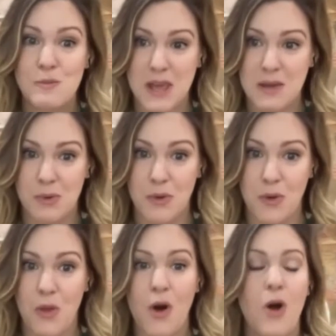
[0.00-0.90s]

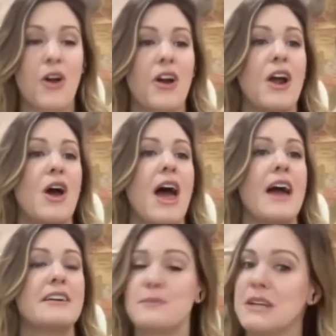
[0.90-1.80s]
people are
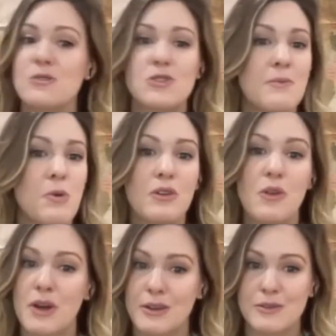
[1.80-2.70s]
exponentially more
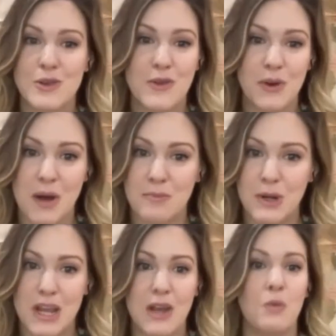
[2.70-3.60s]
loyal to their
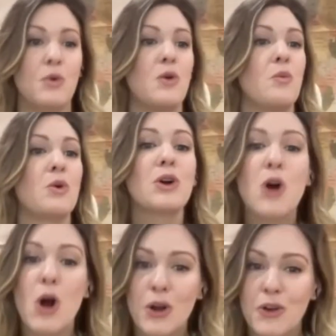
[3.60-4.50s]
company, will work
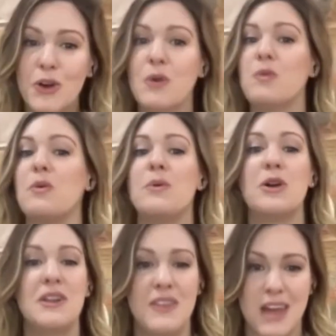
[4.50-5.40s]
harder, will
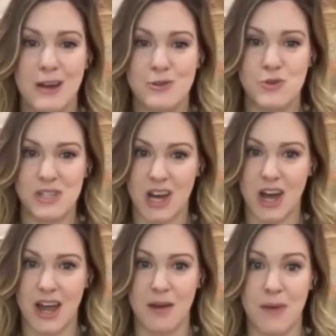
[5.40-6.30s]
put in the extra
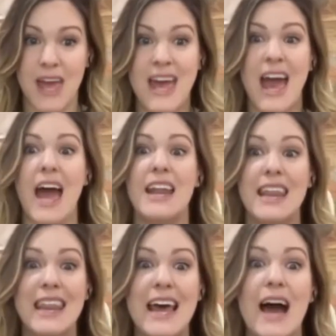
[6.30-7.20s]
time,
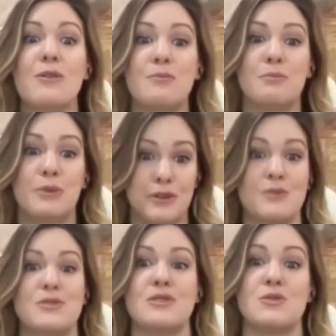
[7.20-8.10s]
and that
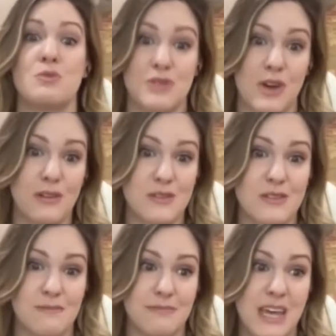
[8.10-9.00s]
produces
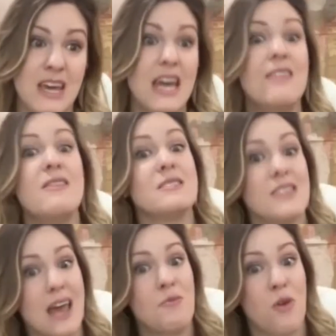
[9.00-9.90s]
results. In the
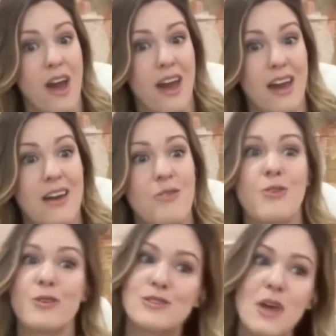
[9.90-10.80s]
same way,
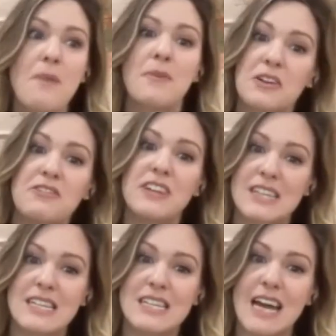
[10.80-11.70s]
there's some
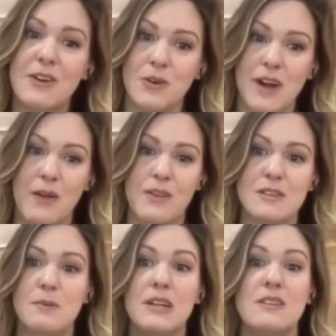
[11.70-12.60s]
conflicting data around
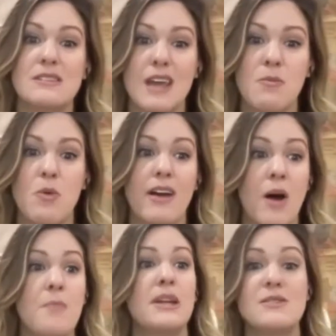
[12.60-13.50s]
this, but in the same way,
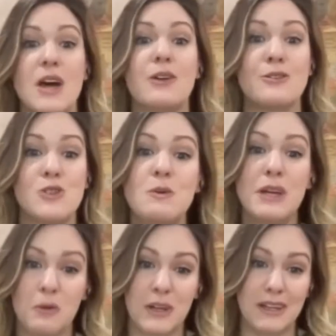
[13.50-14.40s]
companies that are
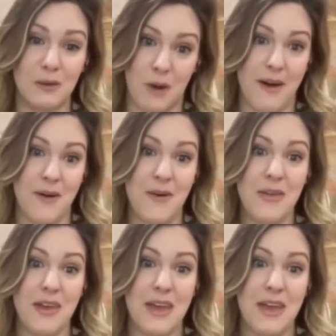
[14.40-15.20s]
doing really well